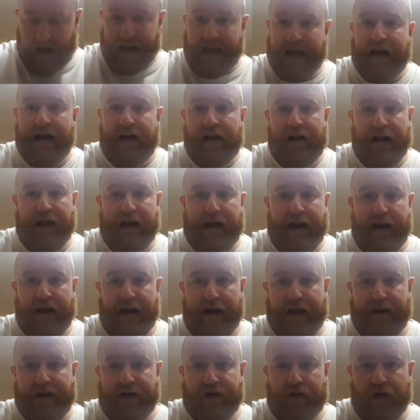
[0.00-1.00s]
an inkling
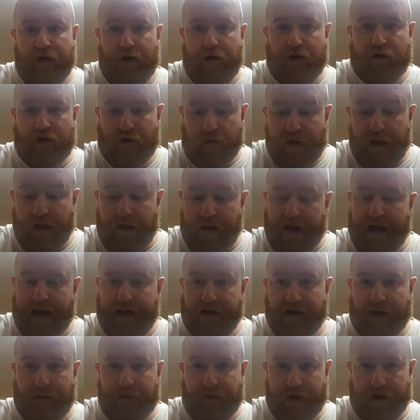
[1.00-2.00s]
into some of the
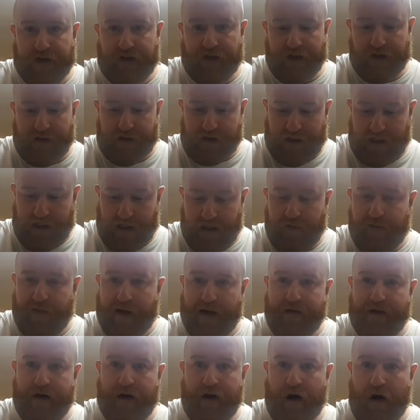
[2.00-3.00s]
things that prisoners eat
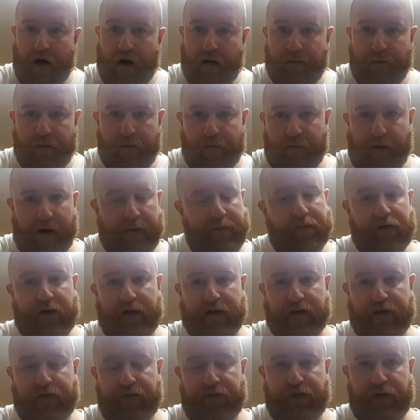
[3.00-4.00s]
when they're not, when
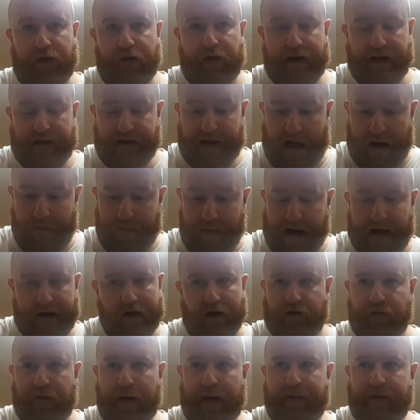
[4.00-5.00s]
prison food is that bad.
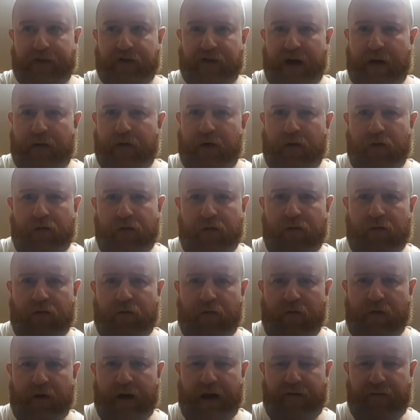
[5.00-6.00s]
Because people say, well,
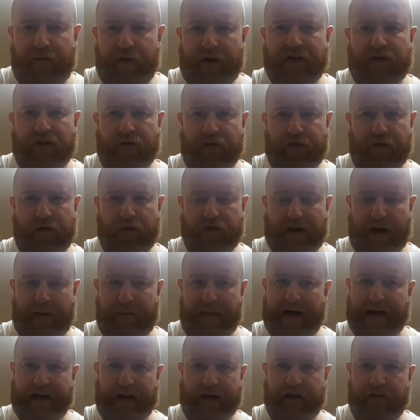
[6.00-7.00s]
if prison food's
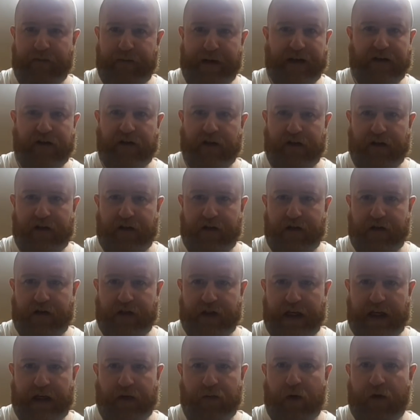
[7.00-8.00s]
that bad and you binge your
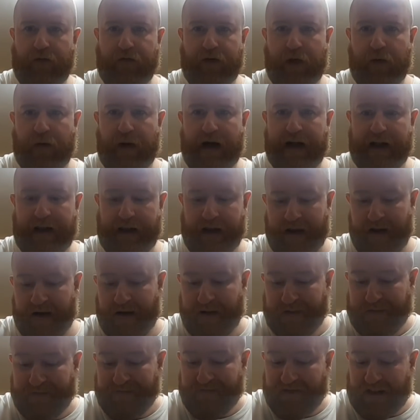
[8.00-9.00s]
tea, what if you want?
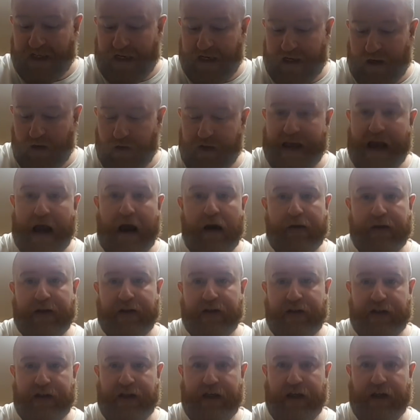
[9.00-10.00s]
And I'll
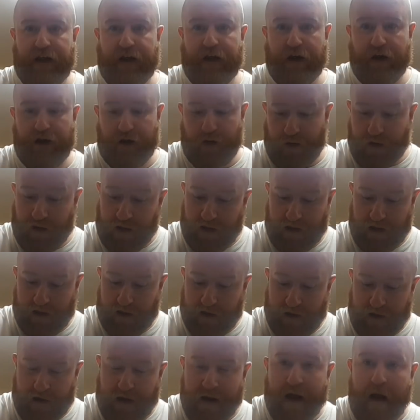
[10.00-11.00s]
guarantee you,
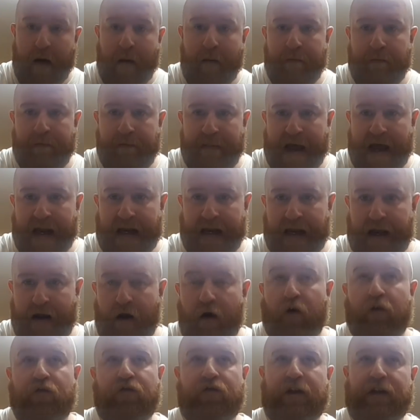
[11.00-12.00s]
many
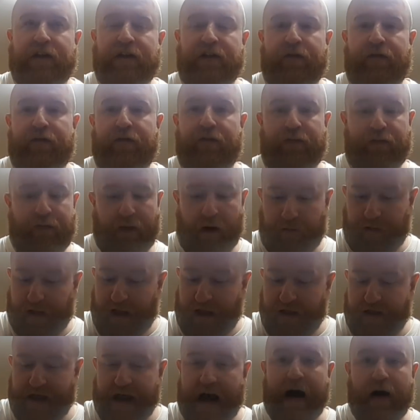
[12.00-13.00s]
hundreds of, probably
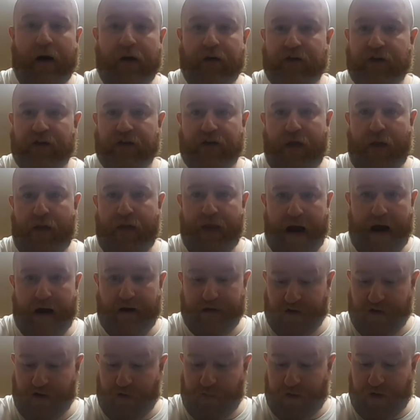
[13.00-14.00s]
thousands and
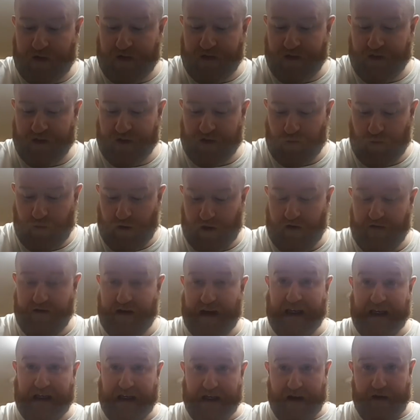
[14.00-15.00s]
thousands of prisoners will
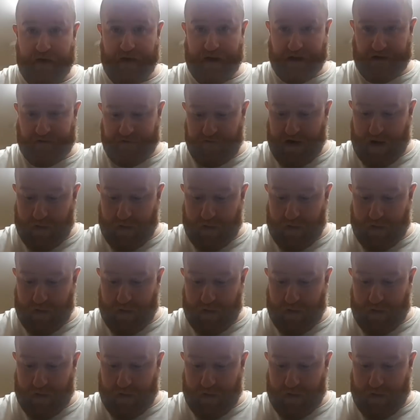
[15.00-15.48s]
have eaten this